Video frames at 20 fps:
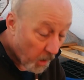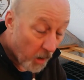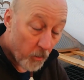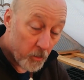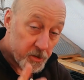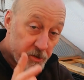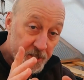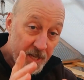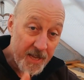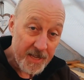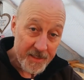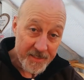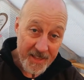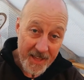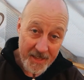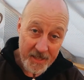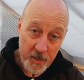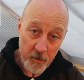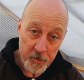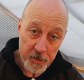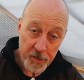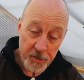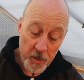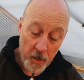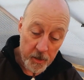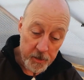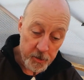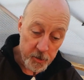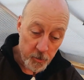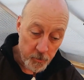I was saying thank you to
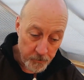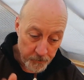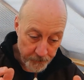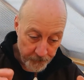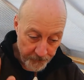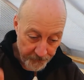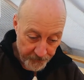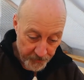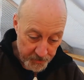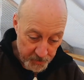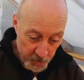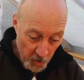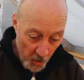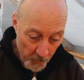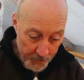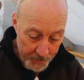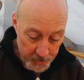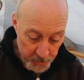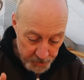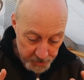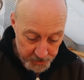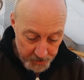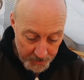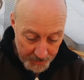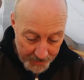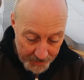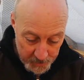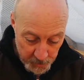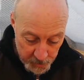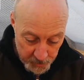Nigel for his comments
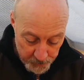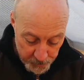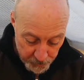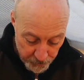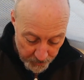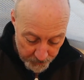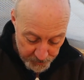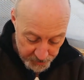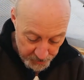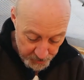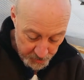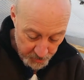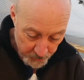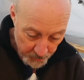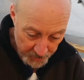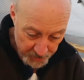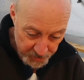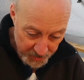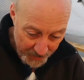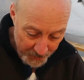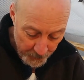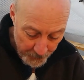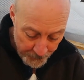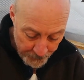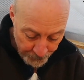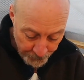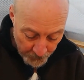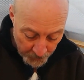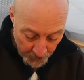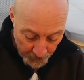and subscription to my channel,
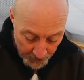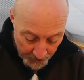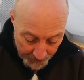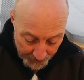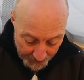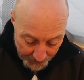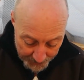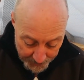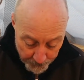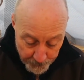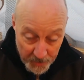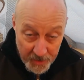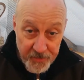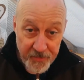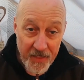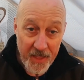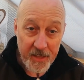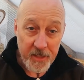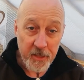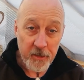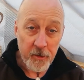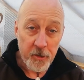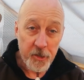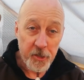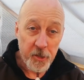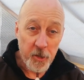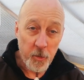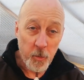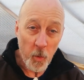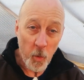and a big thank you
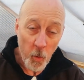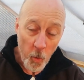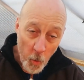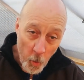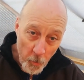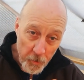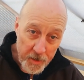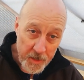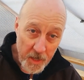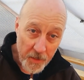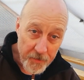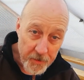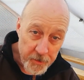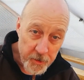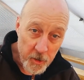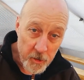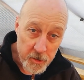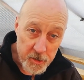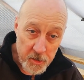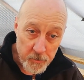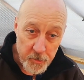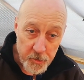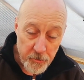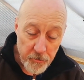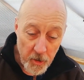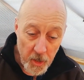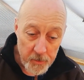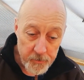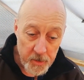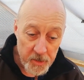to all the other new
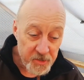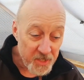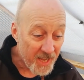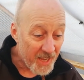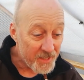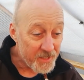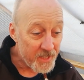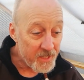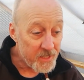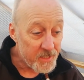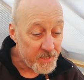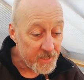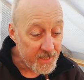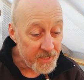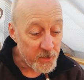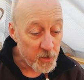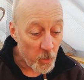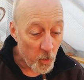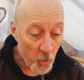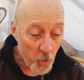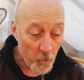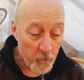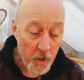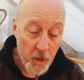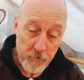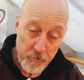subscribers, and indeed all my